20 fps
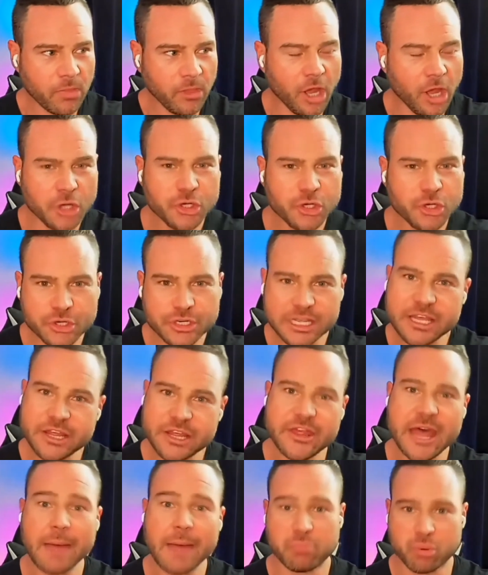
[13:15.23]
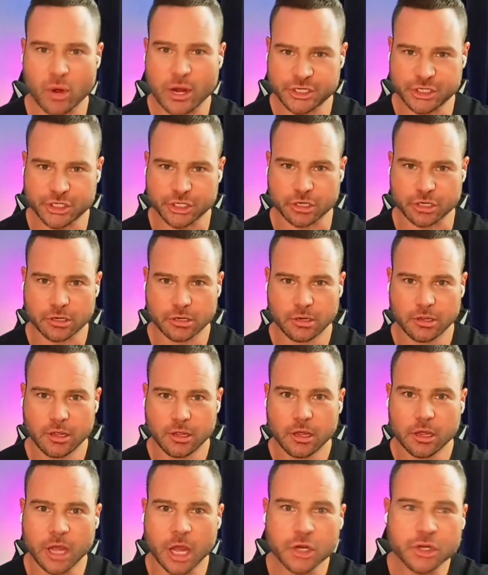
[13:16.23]
underneath that pressure,
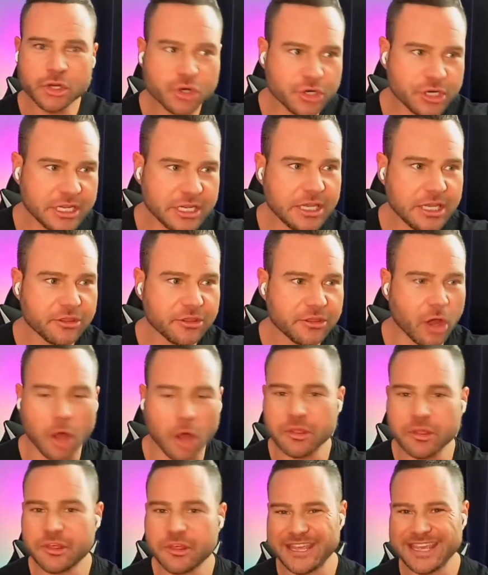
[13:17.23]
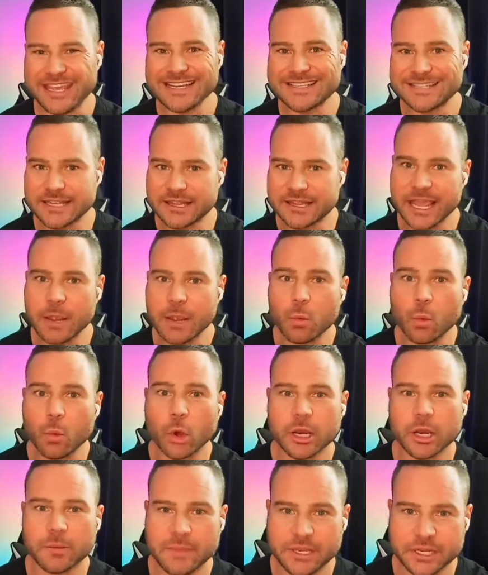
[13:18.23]
underneath all the things that they
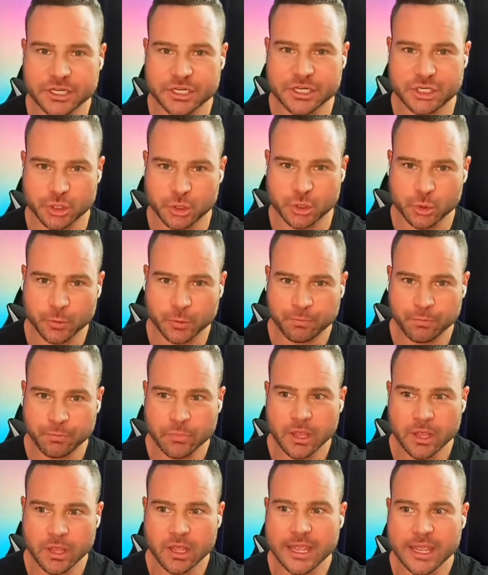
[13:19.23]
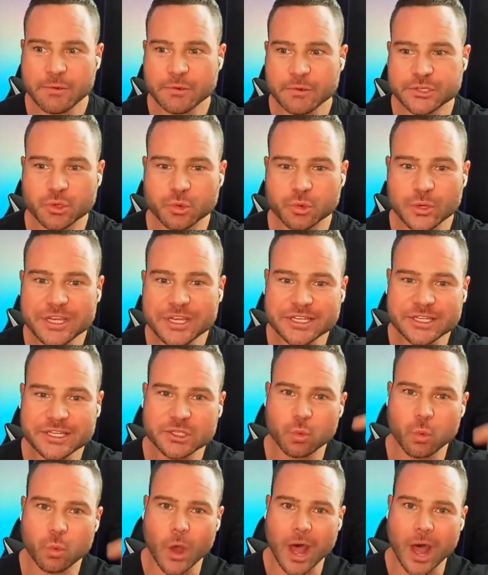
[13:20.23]
wanted me to do, it was the
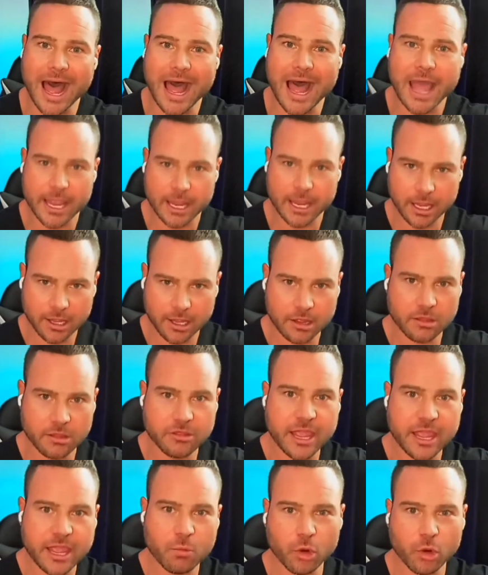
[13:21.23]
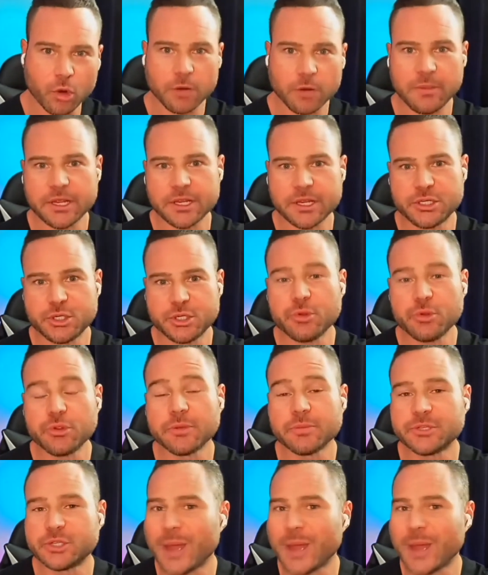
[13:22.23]
reasons why they wanted me to do
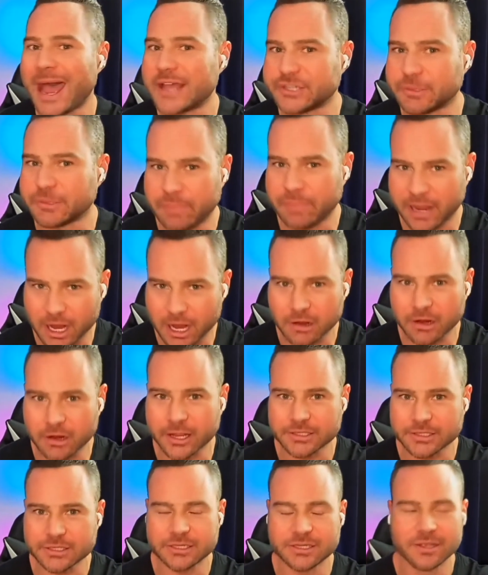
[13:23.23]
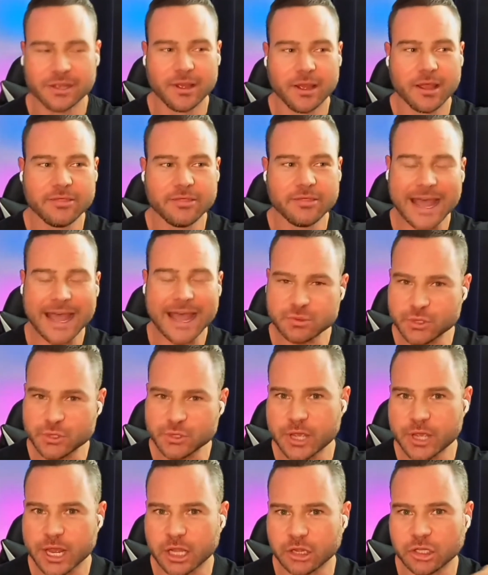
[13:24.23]
them. So as a parent, that's
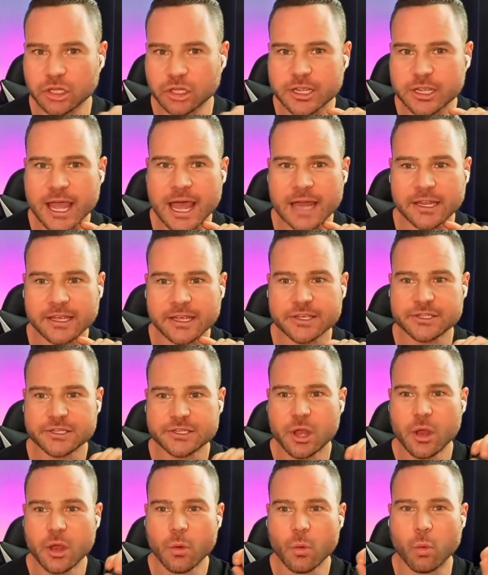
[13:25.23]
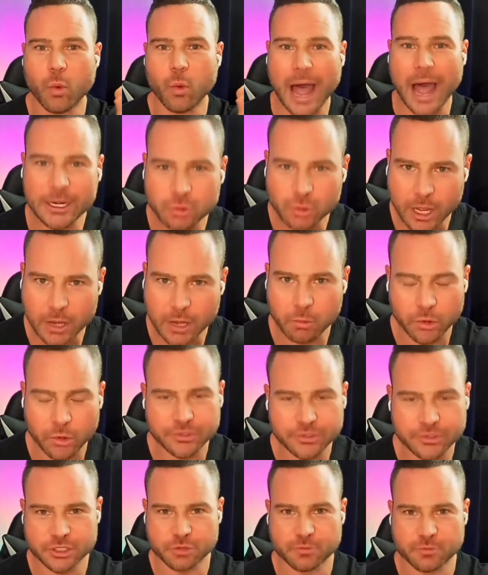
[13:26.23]
what you got to look at is, why do I want
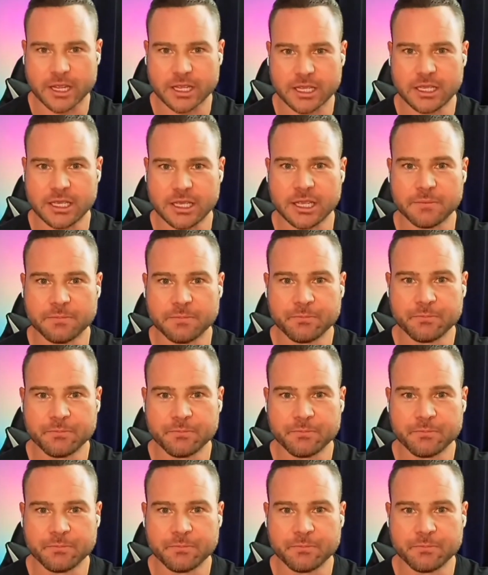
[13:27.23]
this for my kid?